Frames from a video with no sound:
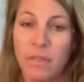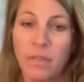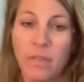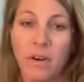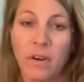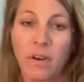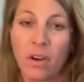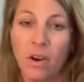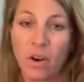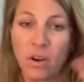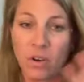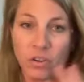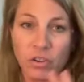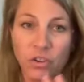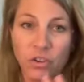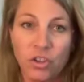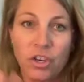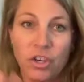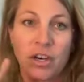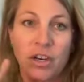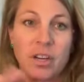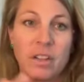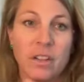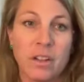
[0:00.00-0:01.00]
with the
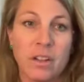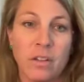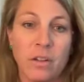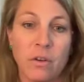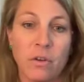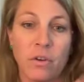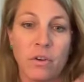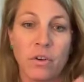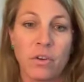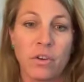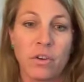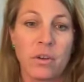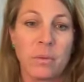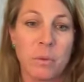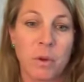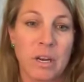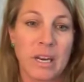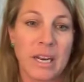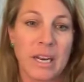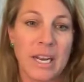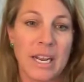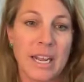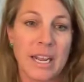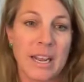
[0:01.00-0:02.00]
culture and the local
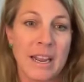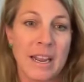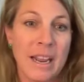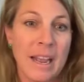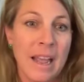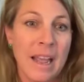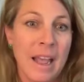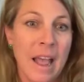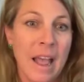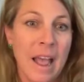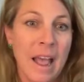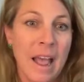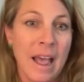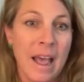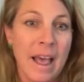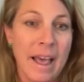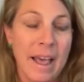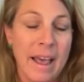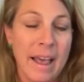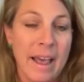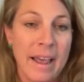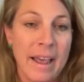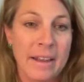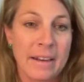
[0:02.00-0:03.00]
community.
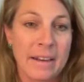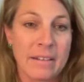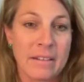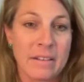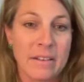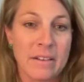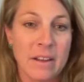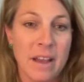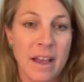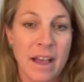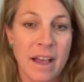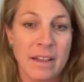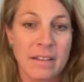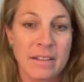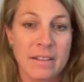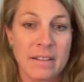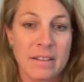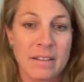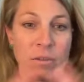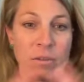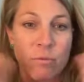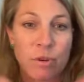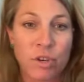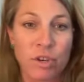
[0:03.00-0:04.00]
And as
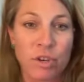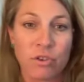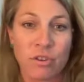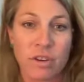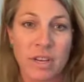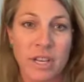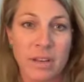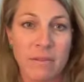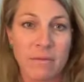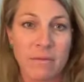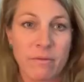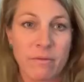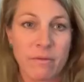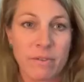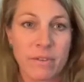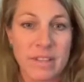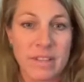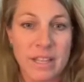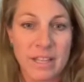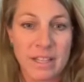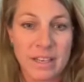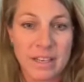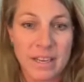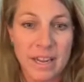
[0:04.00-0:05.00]
the retreat
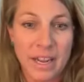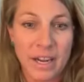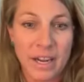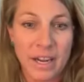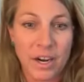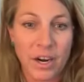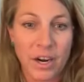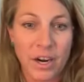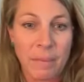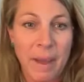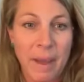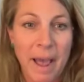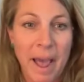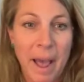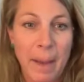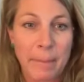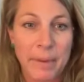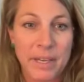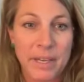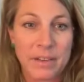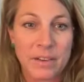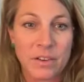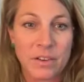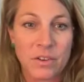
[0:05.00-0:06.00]
facilitator, I'm
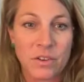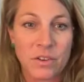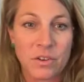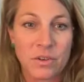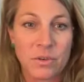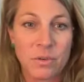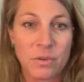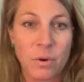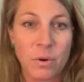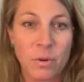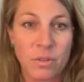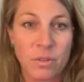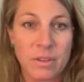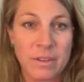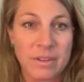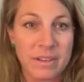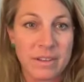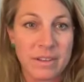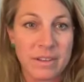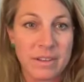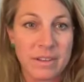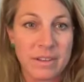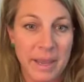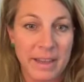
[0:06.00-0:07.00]
happy to hold the
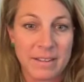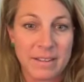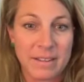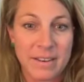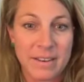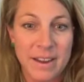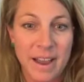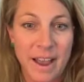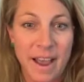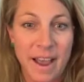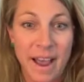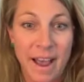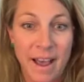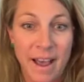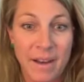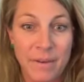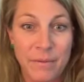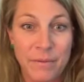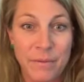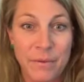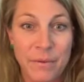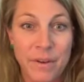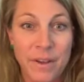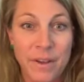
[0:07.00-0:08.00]
space to
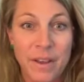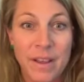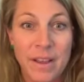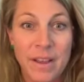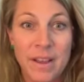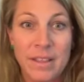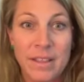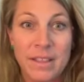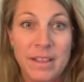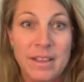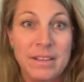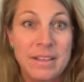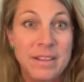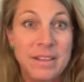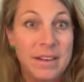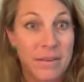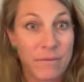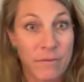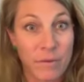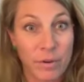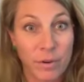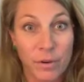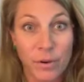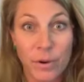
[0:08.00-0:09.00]
have these
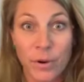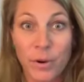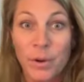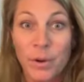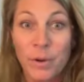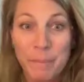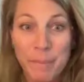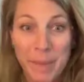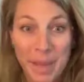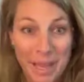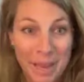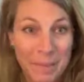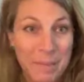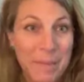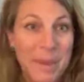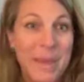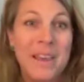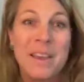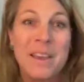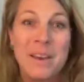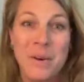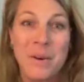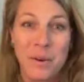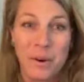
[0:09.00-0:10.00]
difficult,
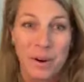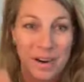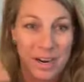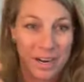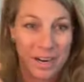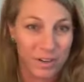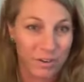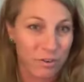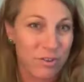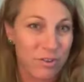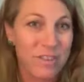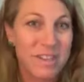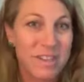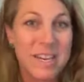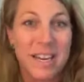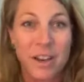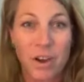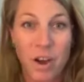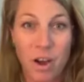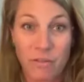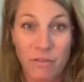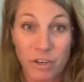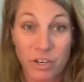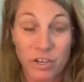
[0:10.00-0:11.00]
maybe, or
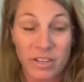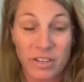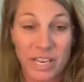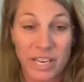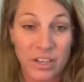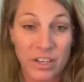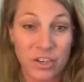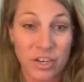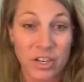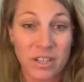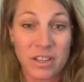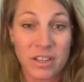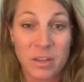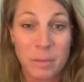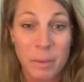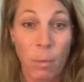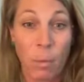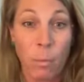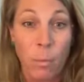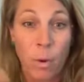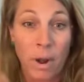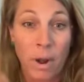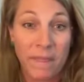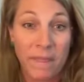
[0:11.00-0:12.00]
interesting conversations
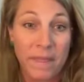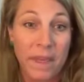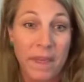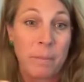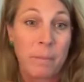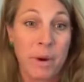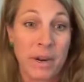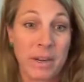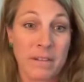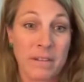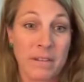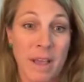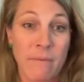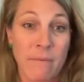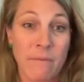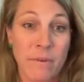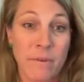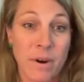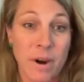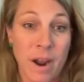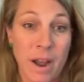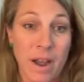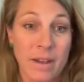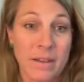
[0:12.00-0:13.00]
about what that brings up
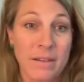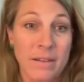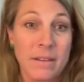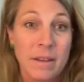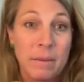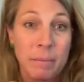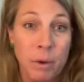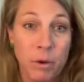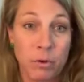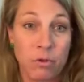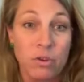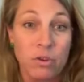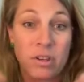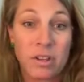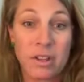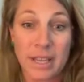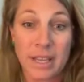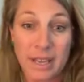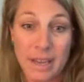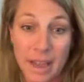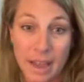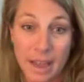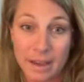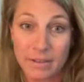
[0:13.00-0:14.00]
for us
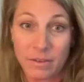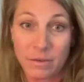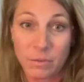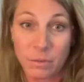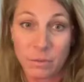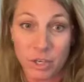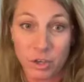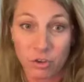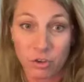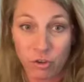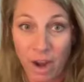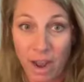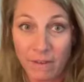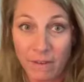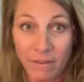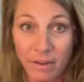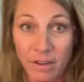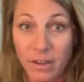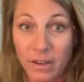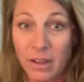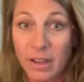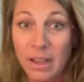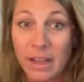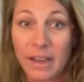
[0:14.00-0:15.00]
emotionally as we
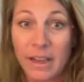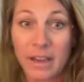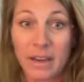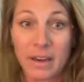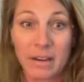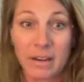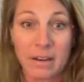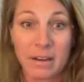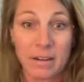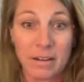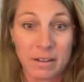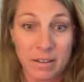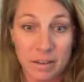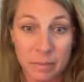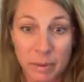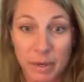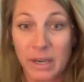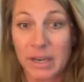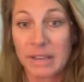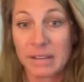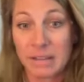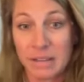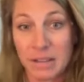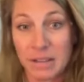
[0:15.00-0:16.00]
travel and
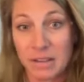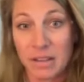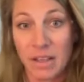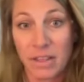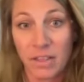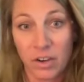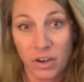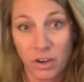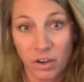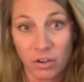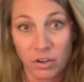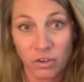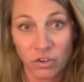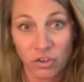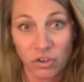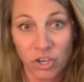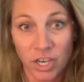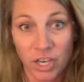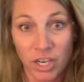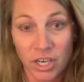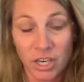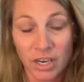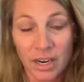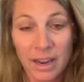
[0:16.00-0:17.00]
experience this other
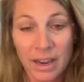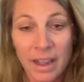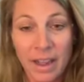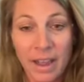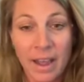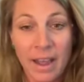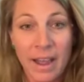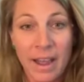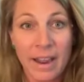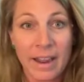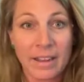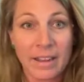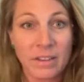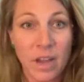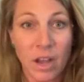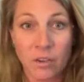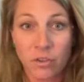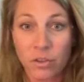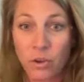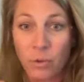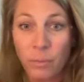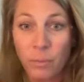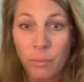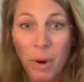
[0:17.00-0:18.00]
culture. It's
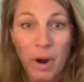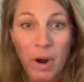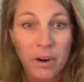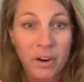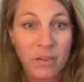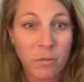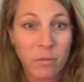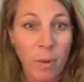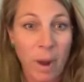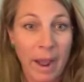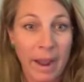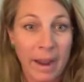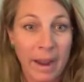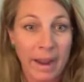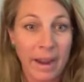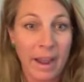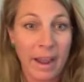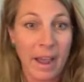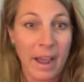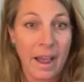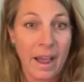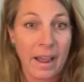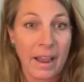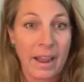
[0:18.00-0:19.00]
also part of
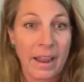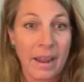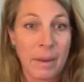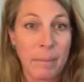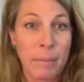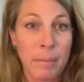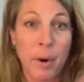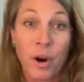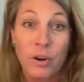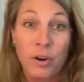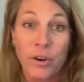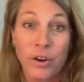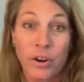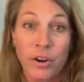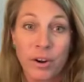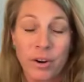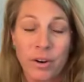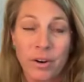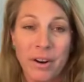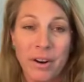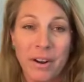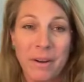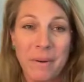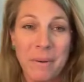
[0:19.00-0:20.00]
why I
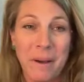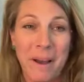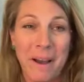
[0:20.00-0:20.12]
partner